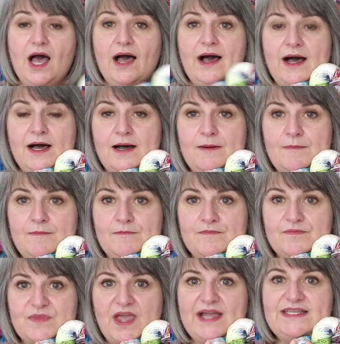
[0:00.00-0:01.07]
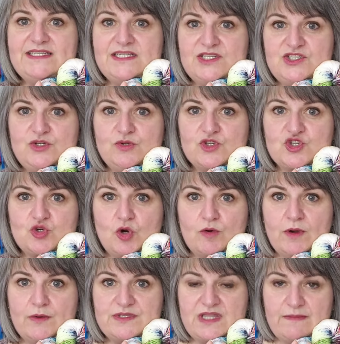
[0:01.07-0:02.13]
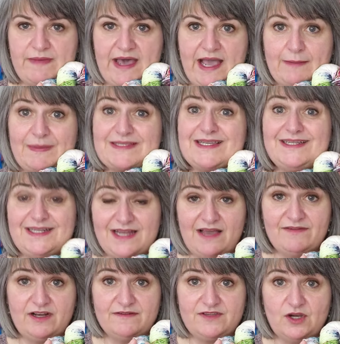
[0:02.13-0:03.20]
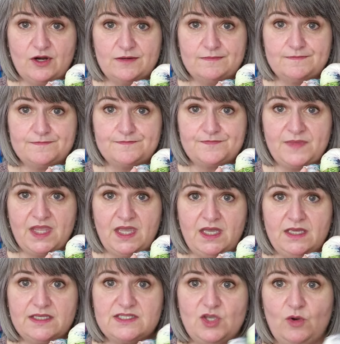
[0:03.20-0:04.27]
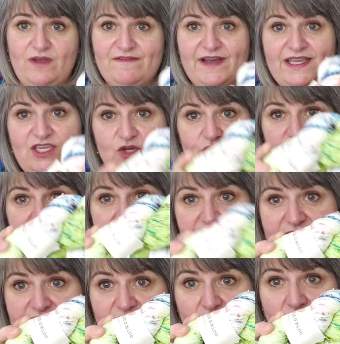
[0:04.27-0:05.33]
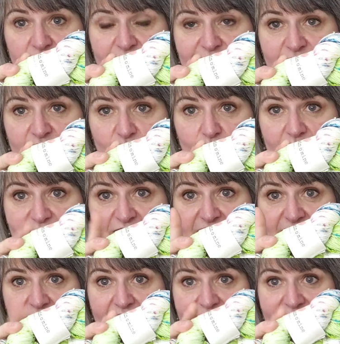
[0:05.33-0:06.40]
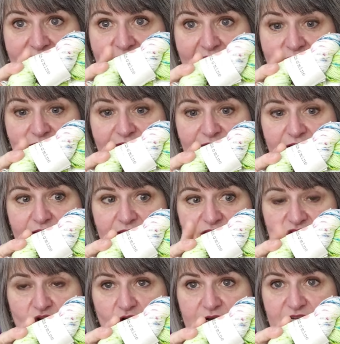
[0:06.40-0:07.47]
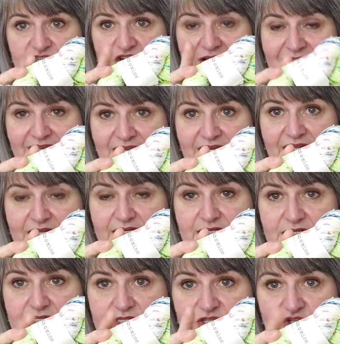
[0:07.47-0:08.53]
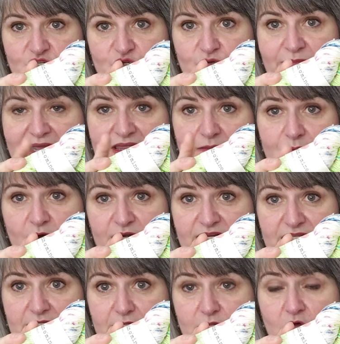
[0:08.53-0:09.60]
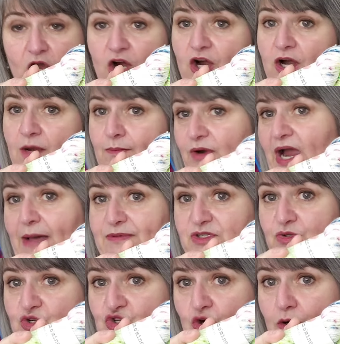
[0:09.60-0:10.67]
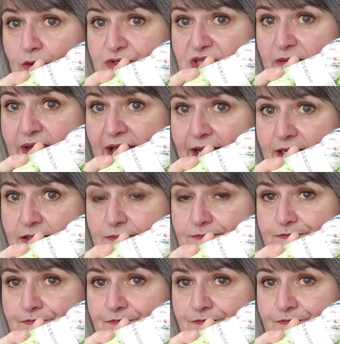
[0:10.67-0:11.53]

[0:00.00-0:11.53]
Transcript: Um, I didn't do the short rows at the back because I didn't have enough yarn. So if I used this yarn for the Wilfreda, I'd have the yardage I needed to make the body a little longer and perhaps do the short rows in the back.